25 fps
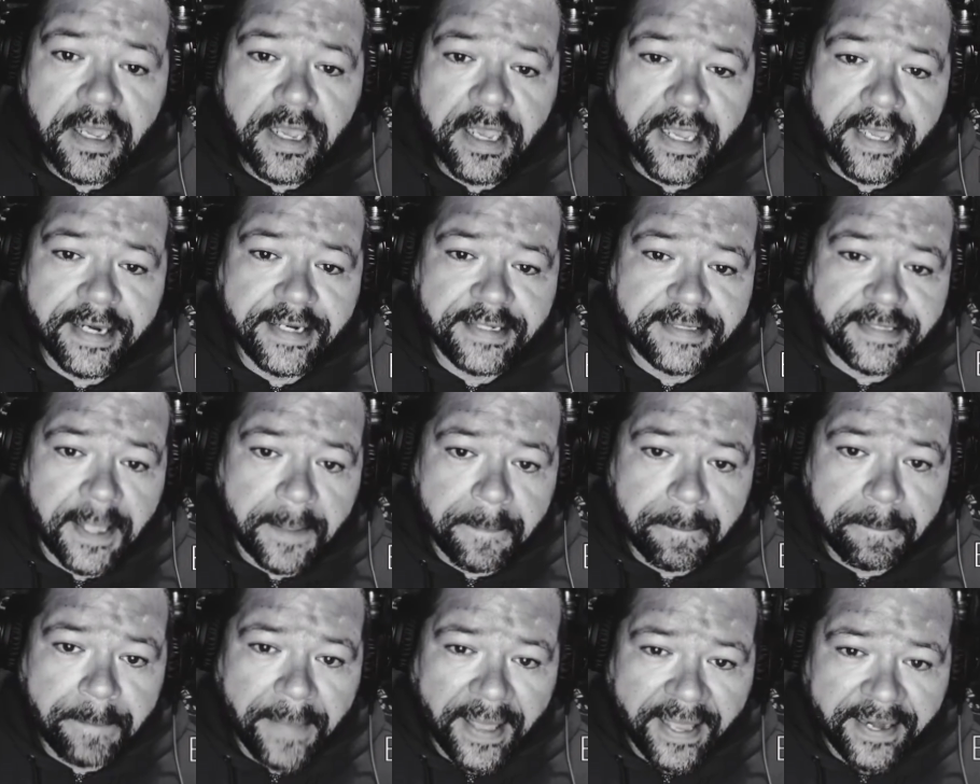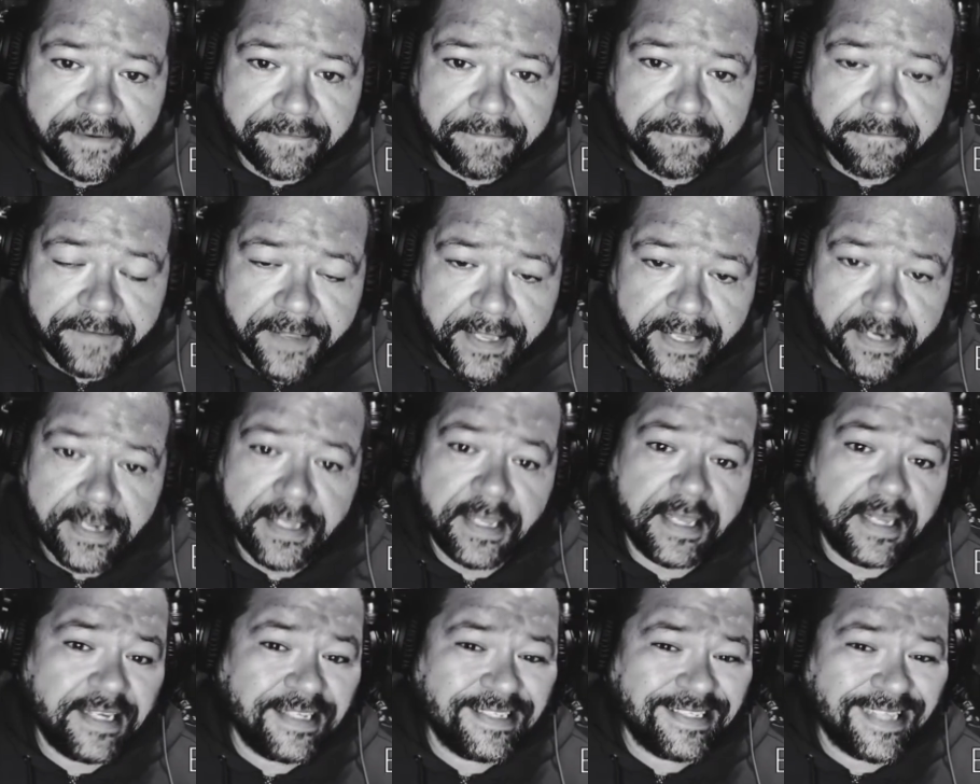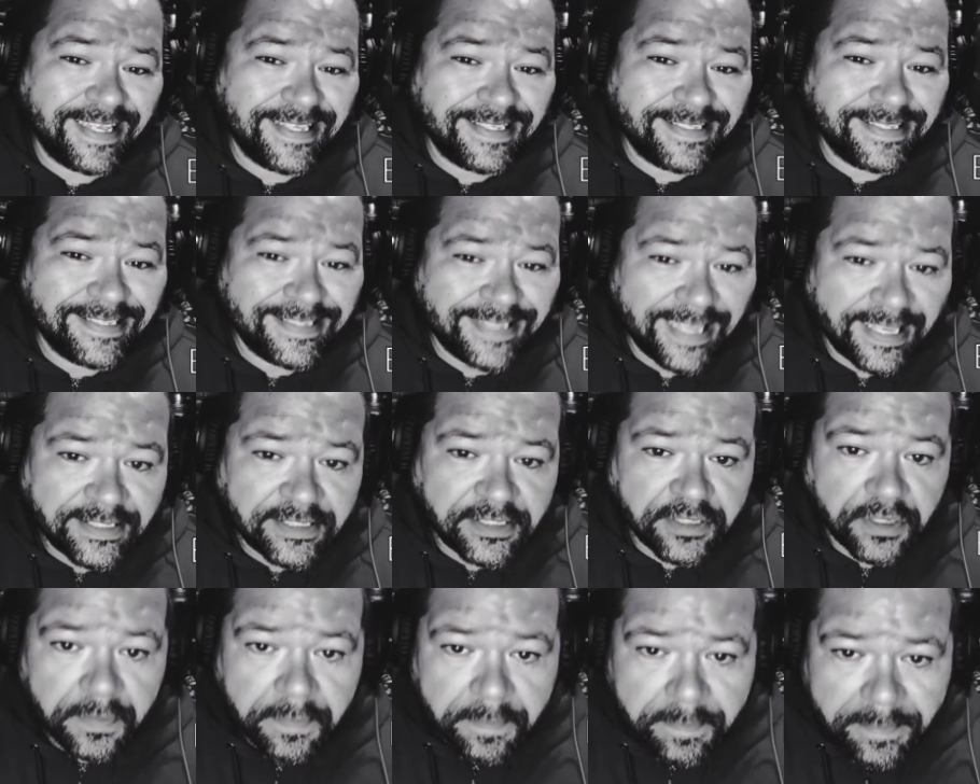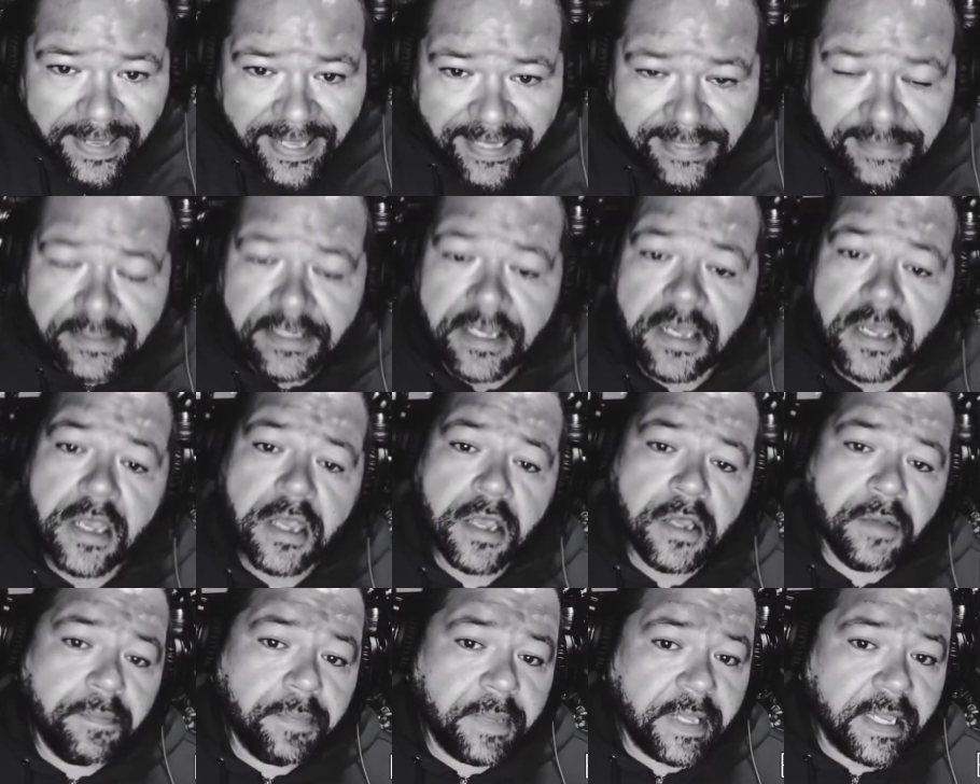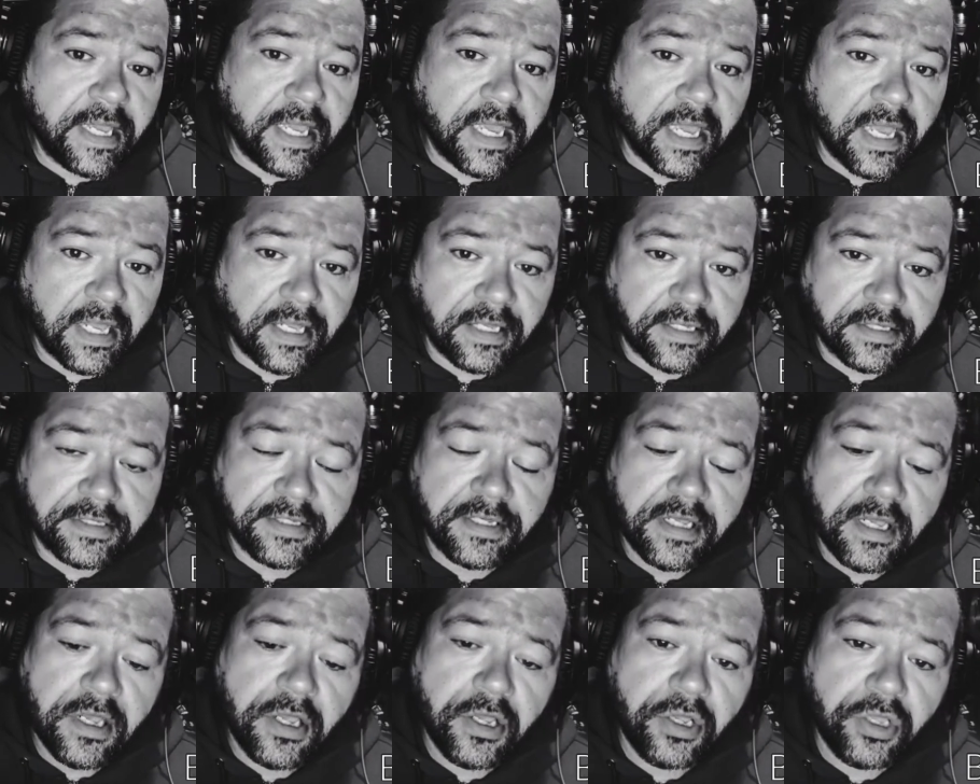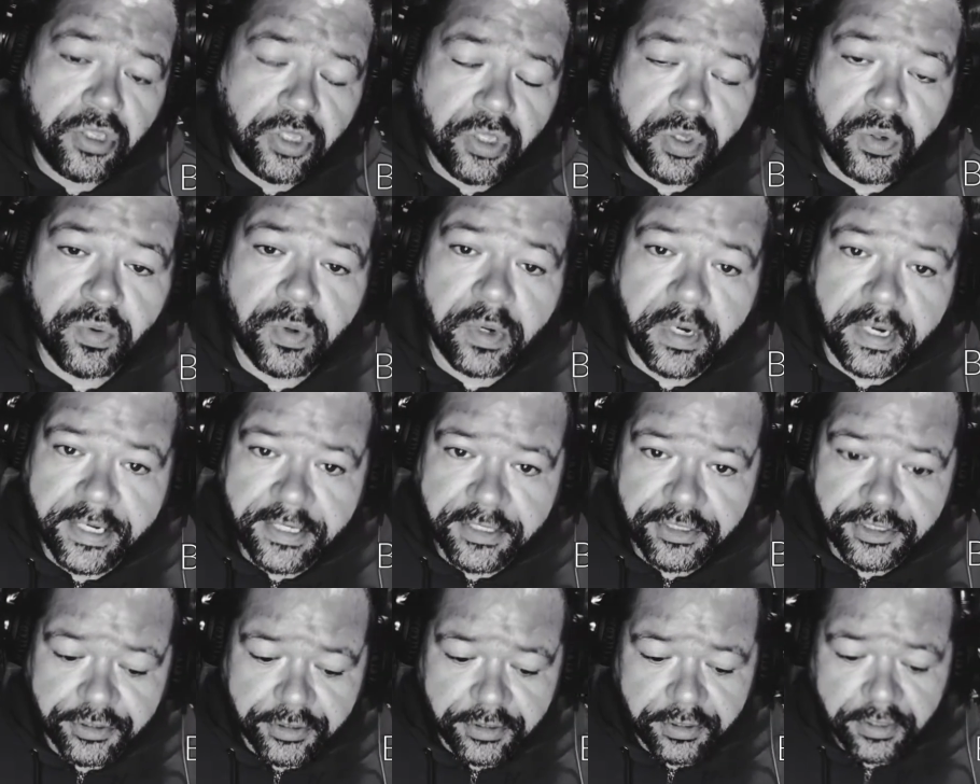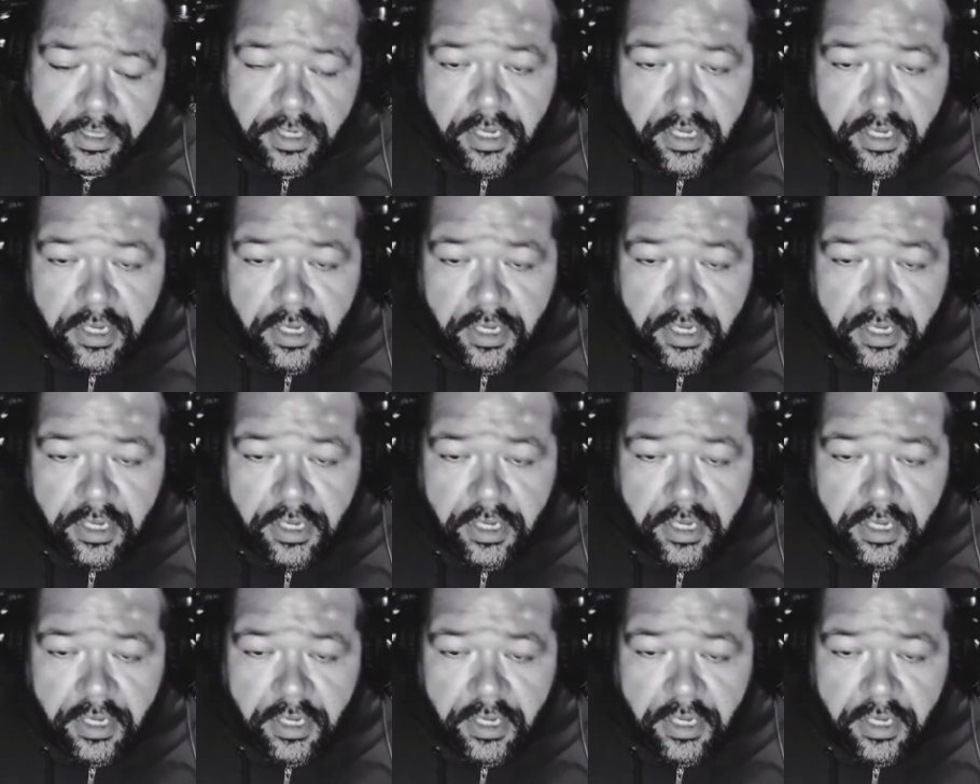It is a benefit. It is a settlement because you were injured.